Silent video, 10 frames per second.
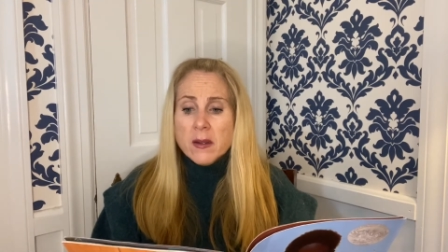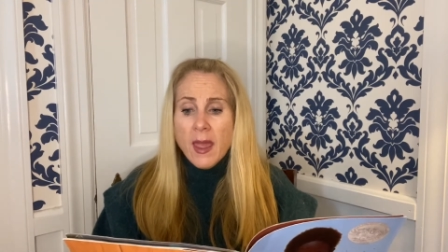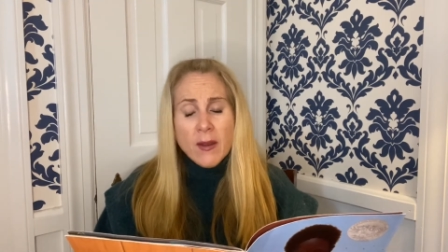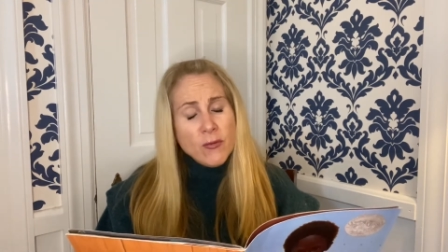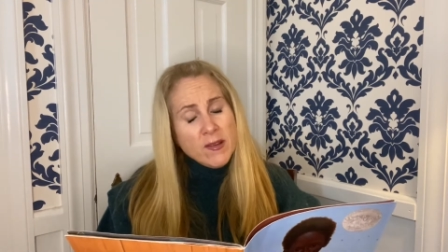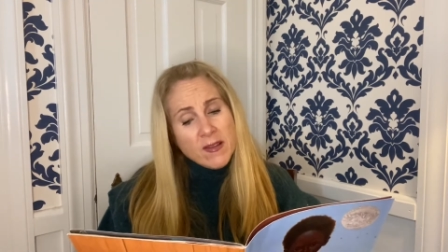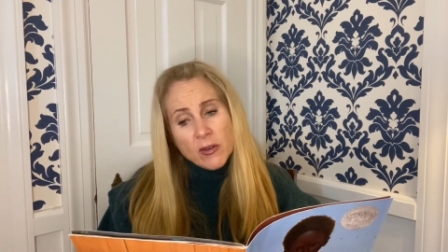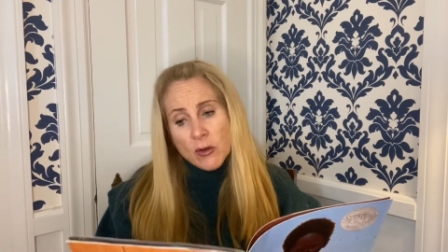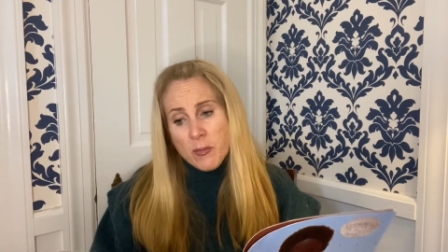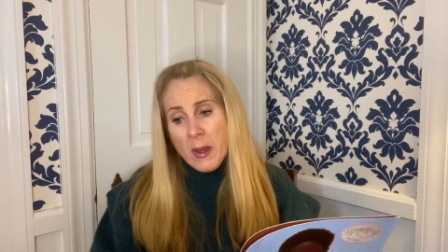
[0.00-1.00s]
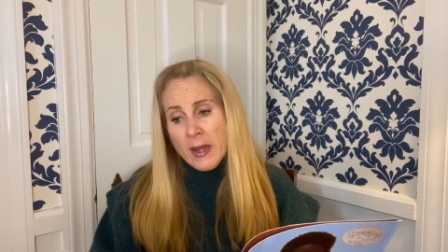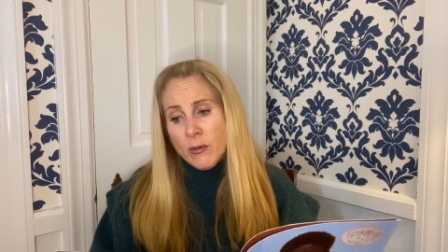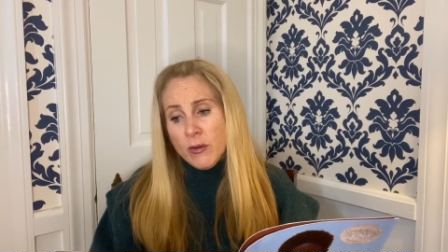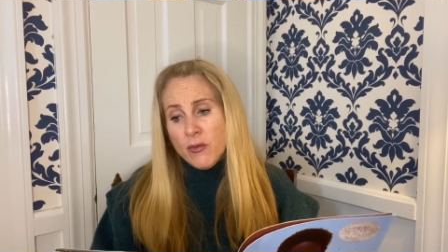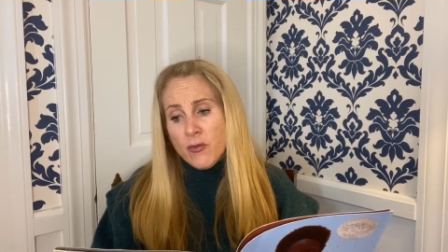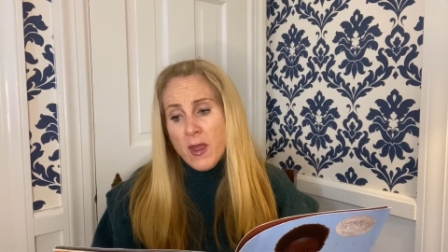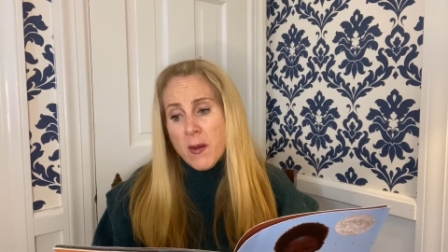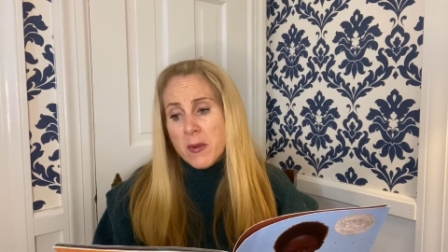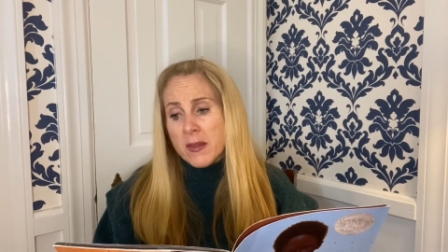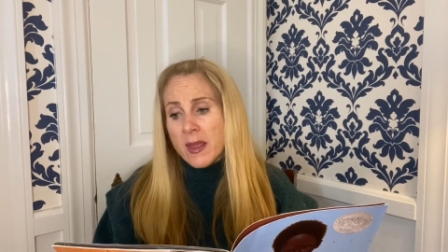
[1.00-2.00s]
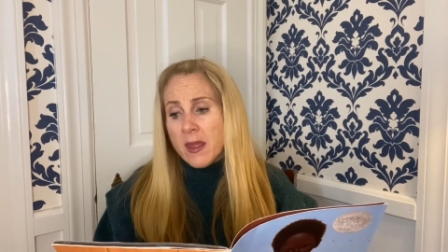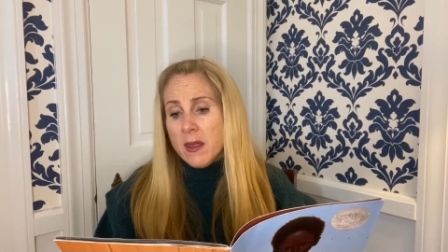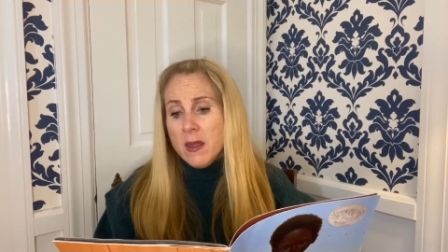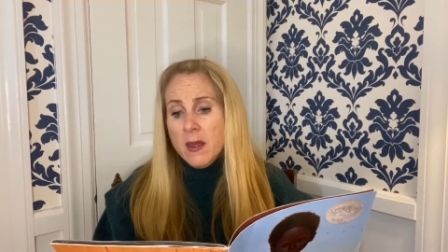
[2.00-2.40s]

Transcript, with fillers: Henry said goodbye to his family.